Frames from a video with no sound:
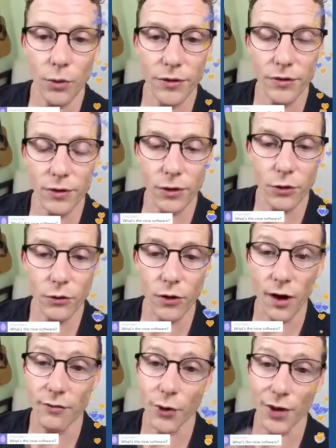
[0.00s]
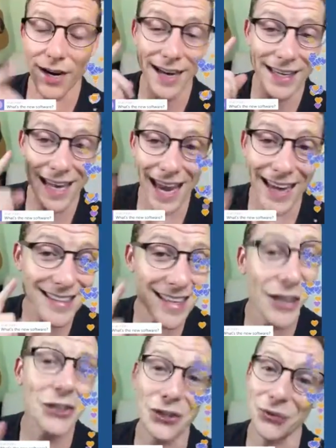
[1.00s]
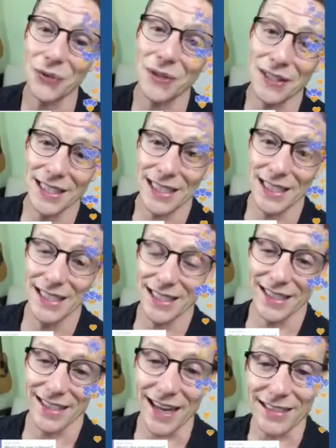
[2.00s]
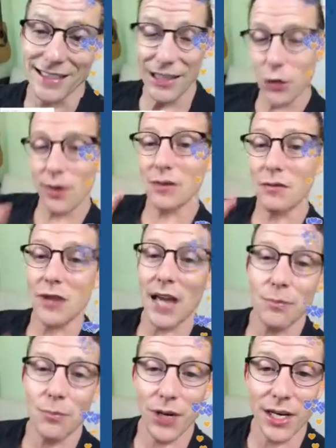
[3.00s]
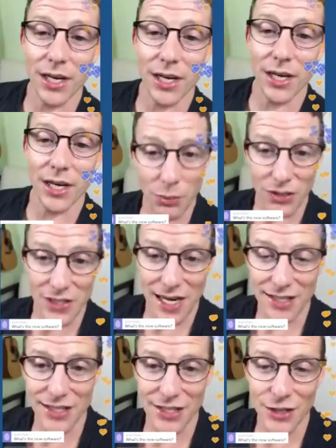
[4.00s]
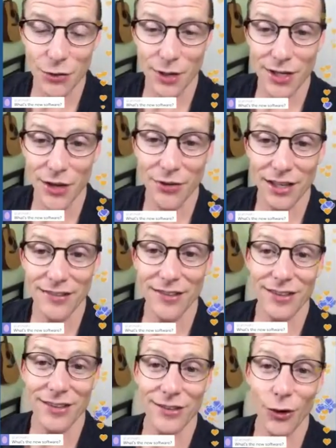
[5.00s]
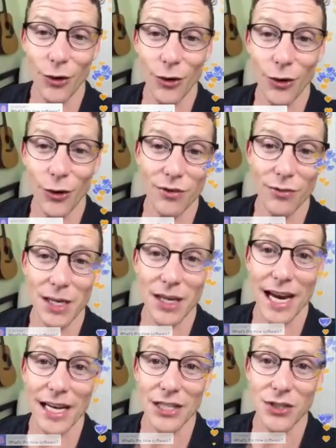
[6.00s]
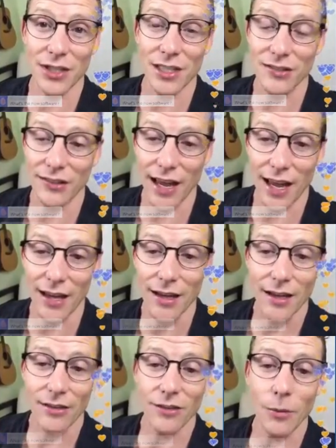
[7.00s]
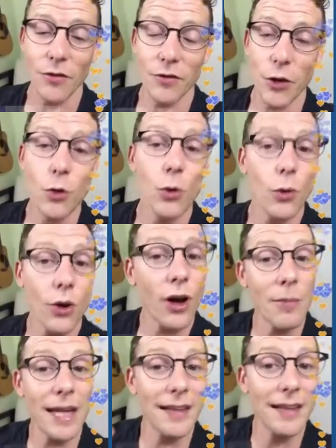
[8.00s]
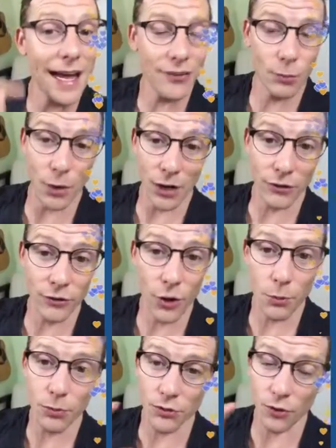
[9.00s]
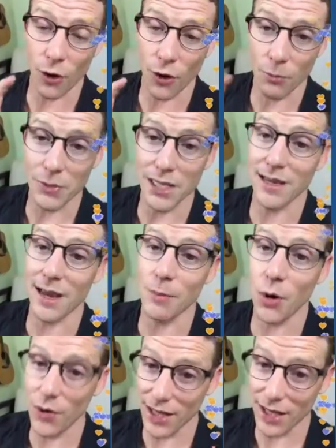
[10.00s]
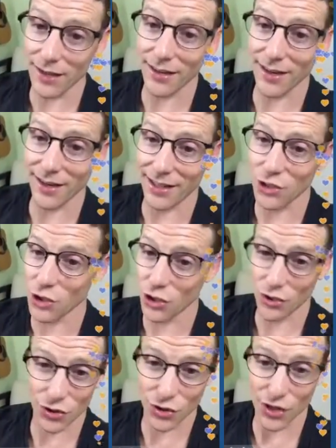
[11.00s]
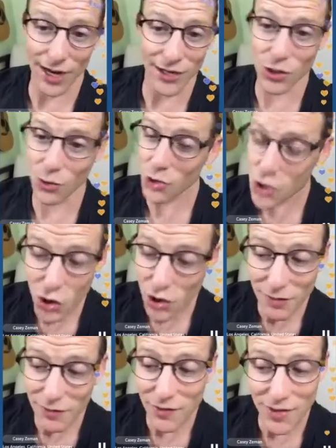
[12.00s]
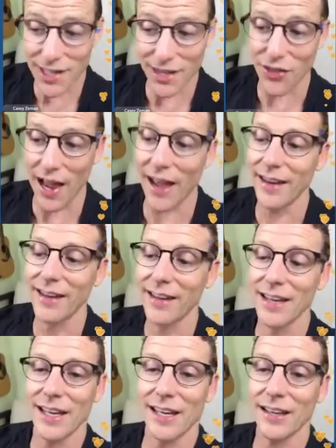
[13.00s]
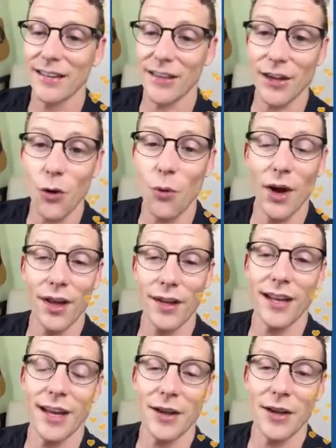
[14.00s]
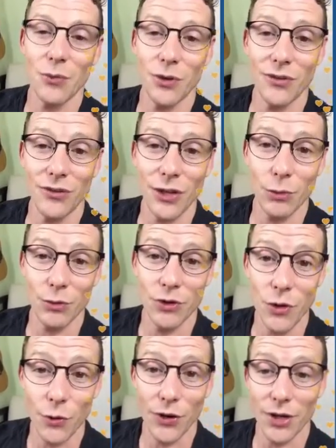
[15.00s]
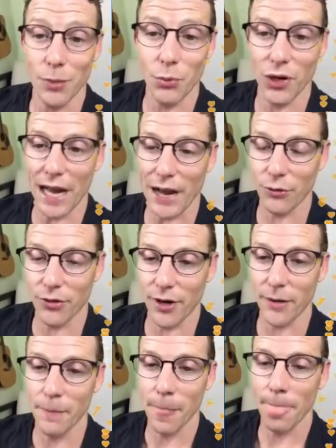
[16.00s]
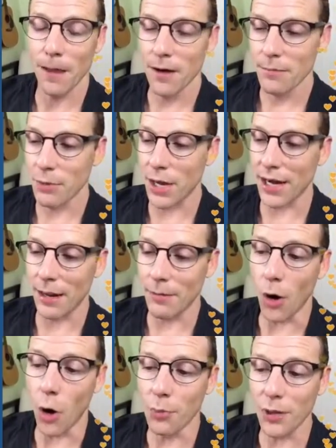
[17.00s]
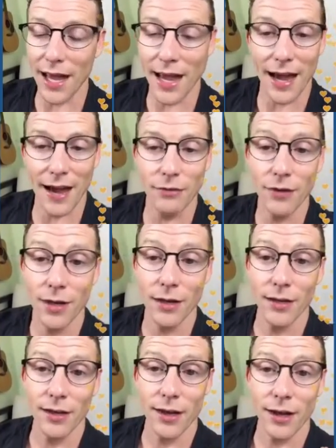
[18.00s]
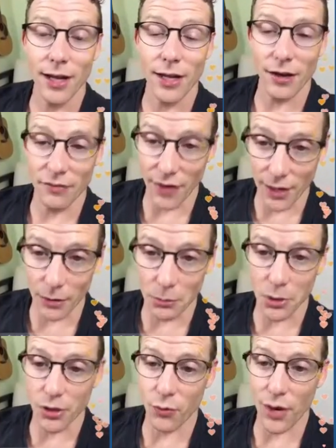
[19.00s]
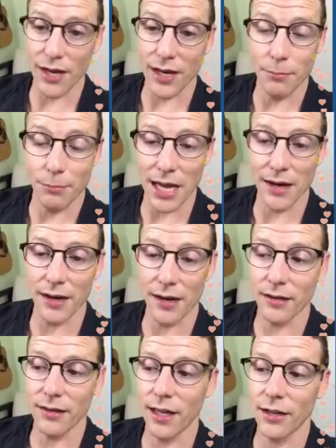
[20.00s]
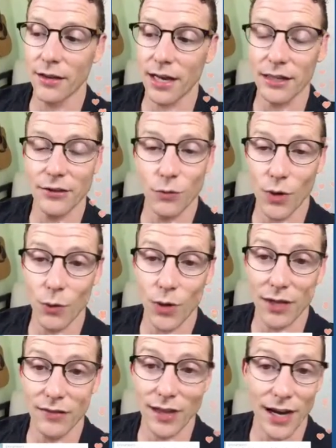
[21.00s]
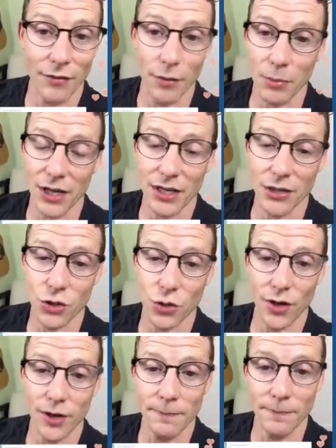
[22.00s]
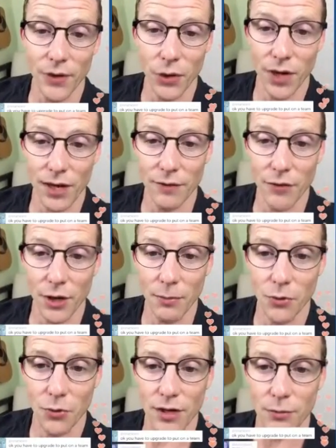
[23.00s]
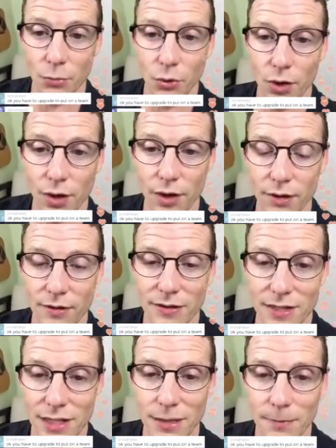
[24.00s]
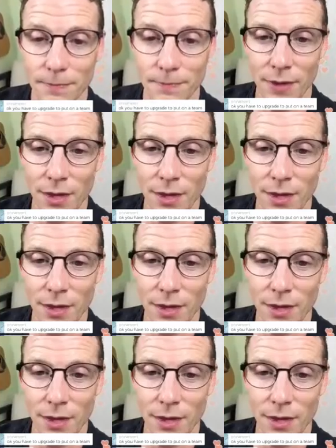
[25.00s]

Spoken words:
What's the new software? I can't tell you. I can't tell you as of yet, but it's going to pertain to you. I know that's so rude of me to actually say. Some of you who were on my last Periscope saw me demoing it, and I shouldn't have even done that, because I don't want, it was too early to put out there. But I'm hoping to have it available and ready, a beta, in the next 3 weeks that everybody can join. Okay, you have to upgrade to put on a team.